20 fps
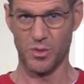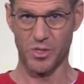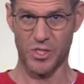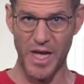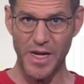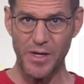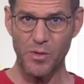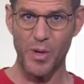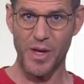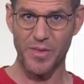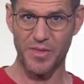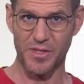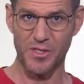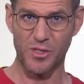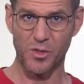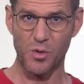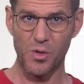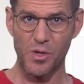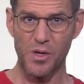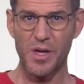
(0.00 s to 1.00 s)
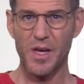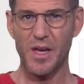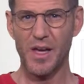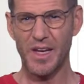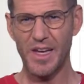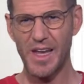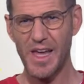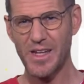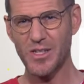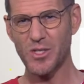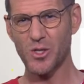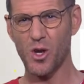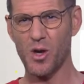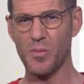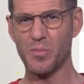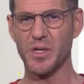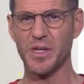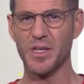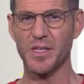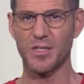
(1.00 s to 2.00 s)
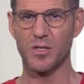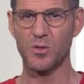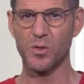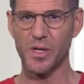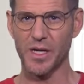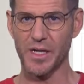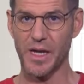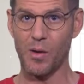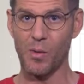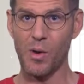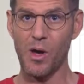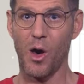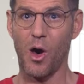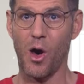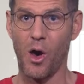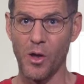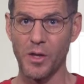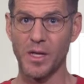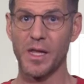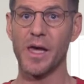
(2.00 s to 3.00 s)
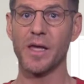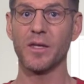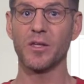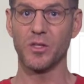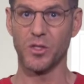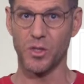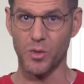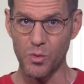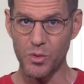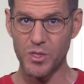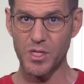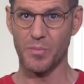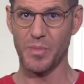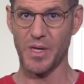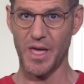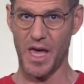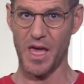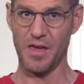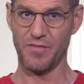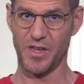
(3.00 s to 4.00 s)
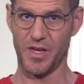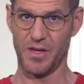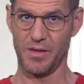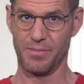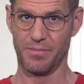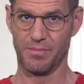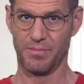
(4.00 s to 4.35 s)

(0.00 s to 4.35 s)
generate this score, large companies look at our online user behavior.